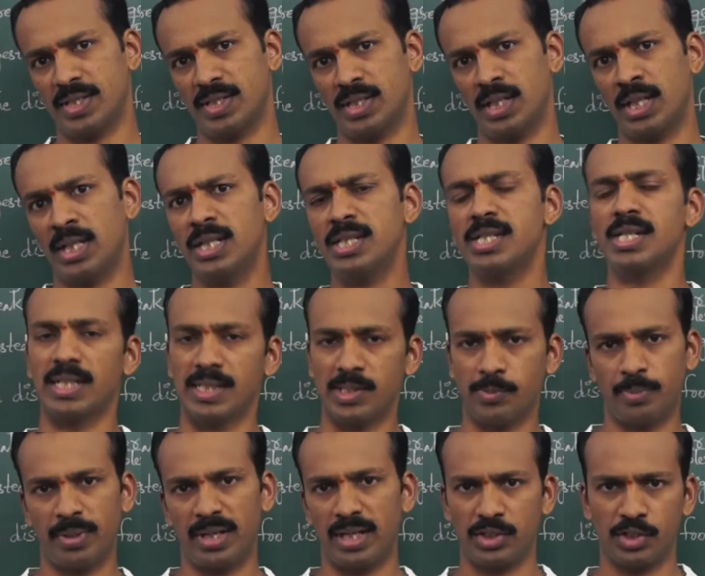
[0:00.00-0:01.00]
that is
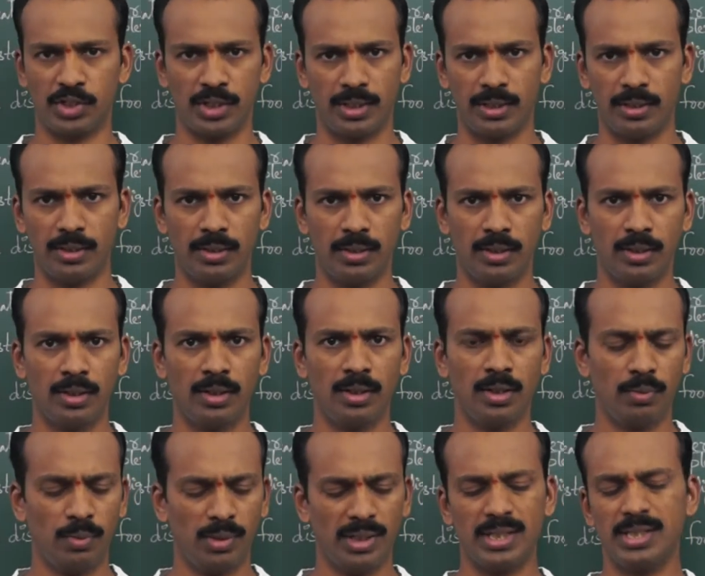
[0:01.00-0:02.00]
respiration.
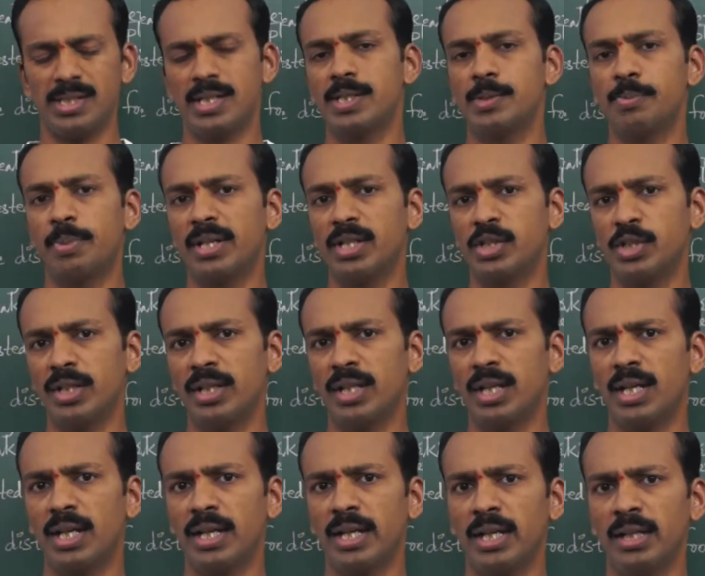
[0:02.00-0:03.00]
What is respiration
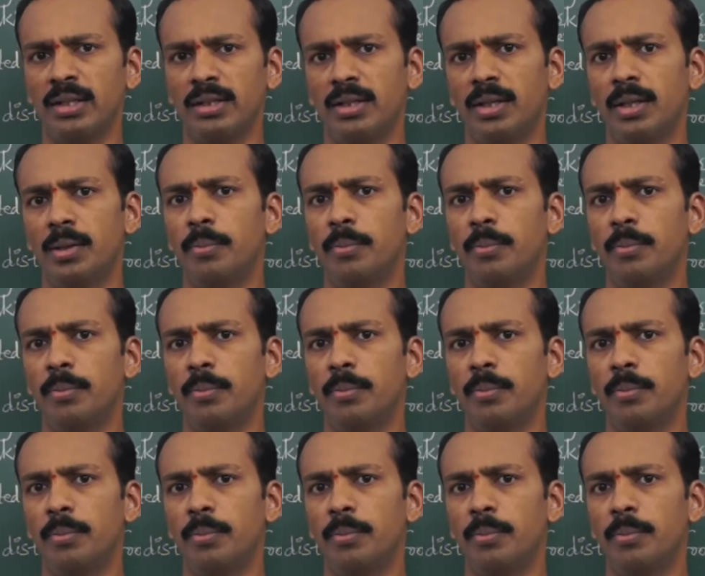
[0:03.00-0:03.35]
here again?